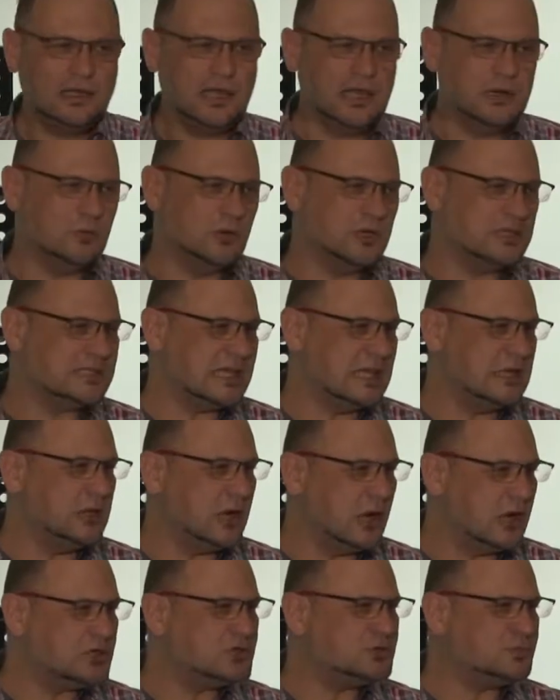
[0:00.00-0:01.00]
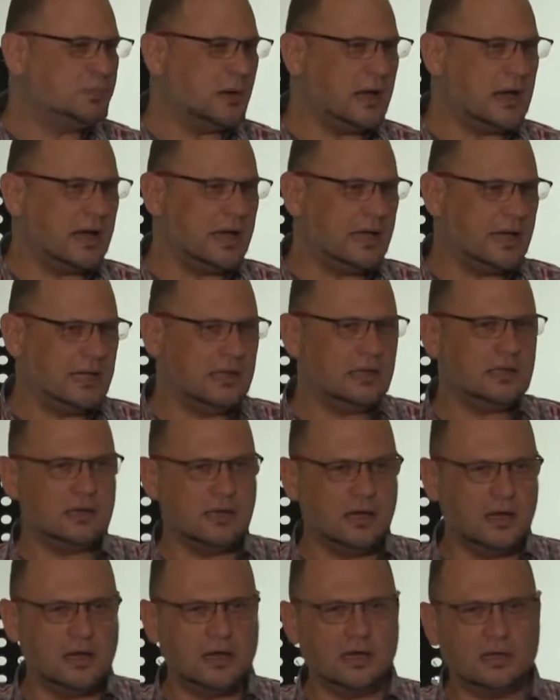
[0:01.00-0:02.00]
It was enlarged by
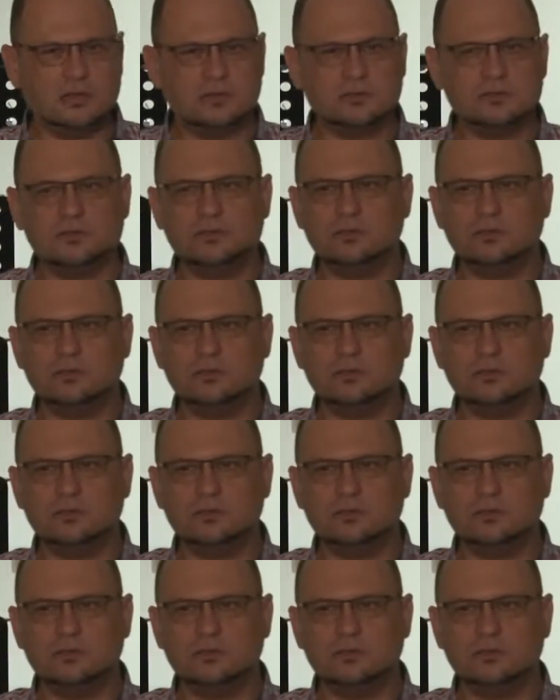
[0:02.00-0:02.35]
uh,